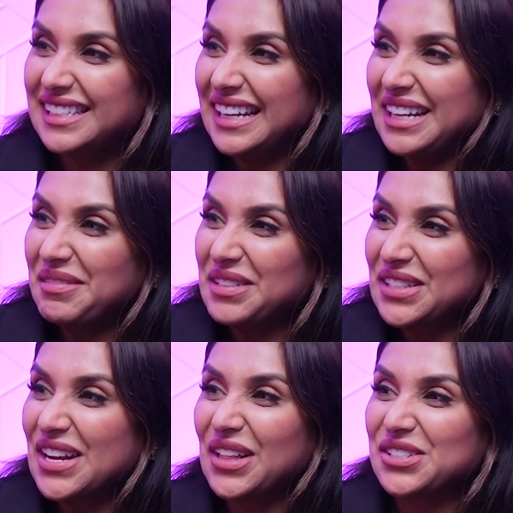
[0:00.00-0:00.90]
Damn, this
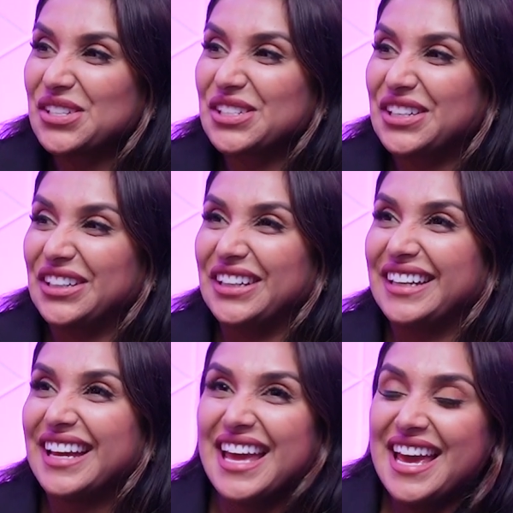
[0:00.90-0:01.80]
analogy is good.
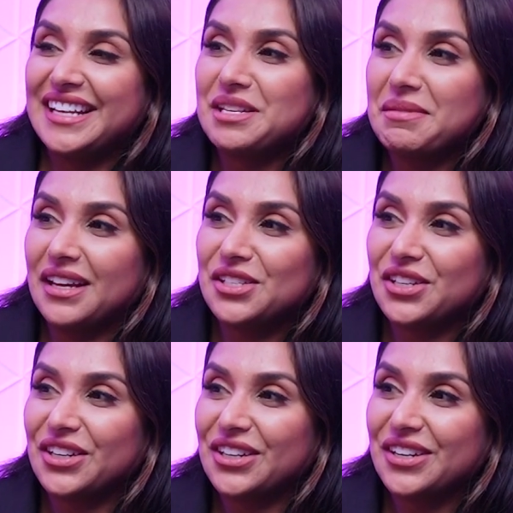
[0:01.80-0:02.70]
Is it because
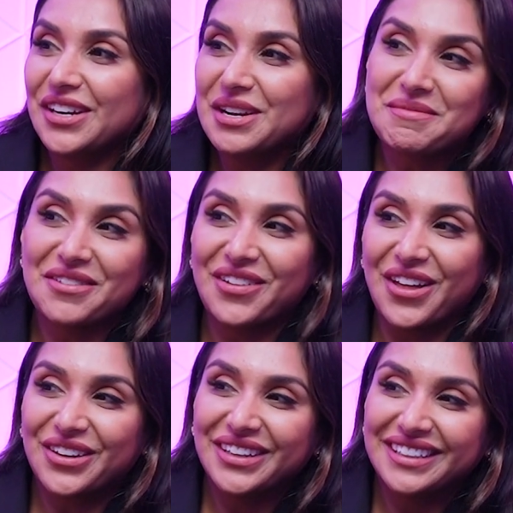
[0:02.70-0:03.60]
you're going to be a father?